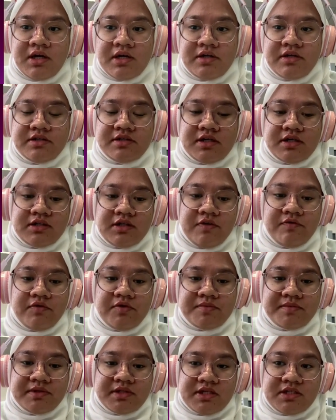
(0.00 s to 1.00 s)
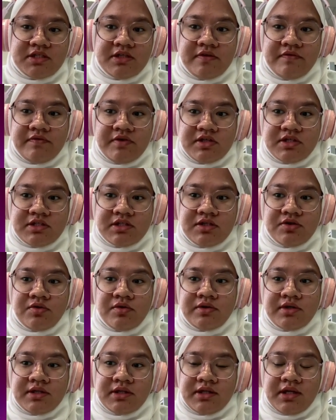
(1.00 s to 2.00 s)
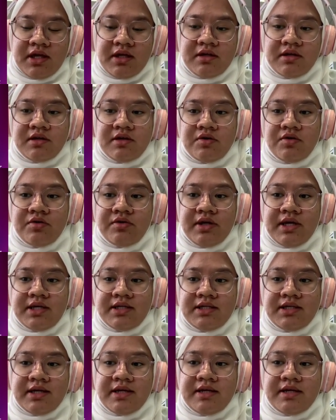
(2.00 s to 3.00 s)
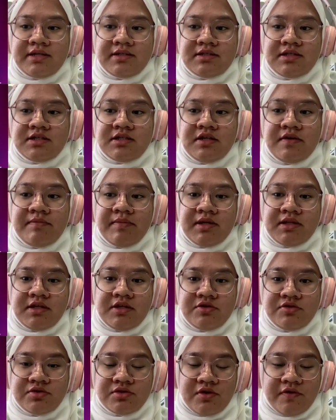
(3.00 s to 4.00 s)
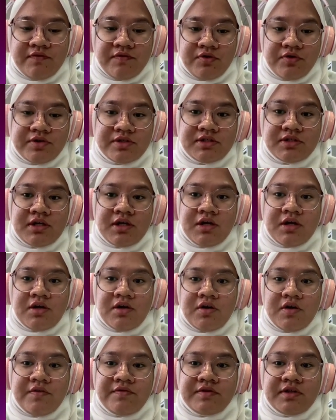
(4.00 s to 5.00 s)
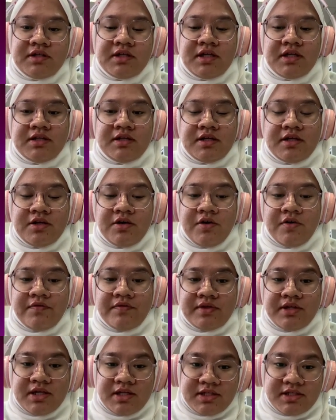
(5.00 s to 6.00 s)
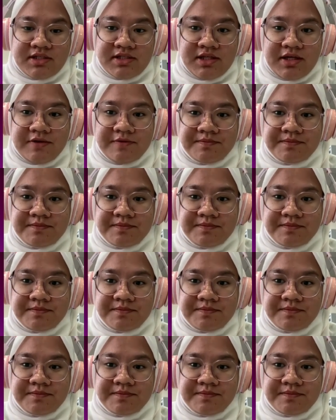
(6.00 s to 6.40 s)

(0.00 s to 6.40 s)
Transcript: resulting from such invasion or attack, or any annexation by the use of force of the territory of another state.